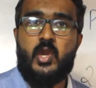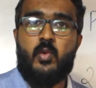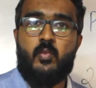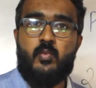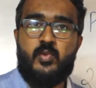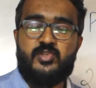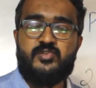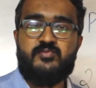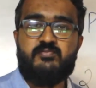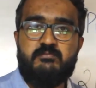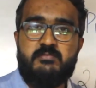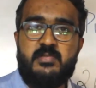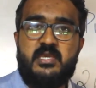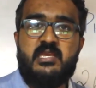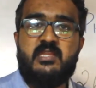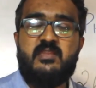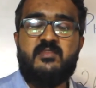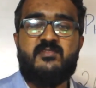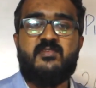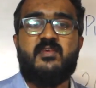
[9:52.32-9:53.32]
which
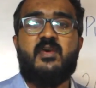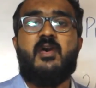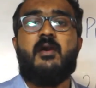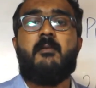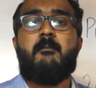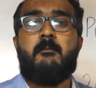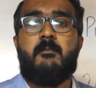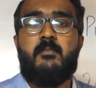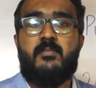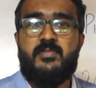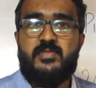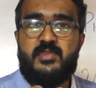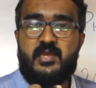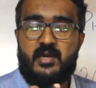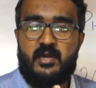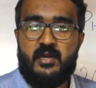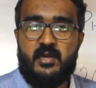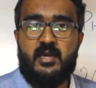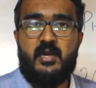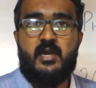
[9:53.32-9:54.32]
means
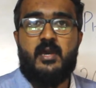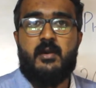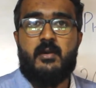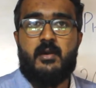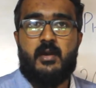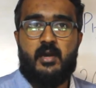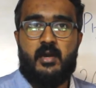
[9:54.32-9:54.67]
the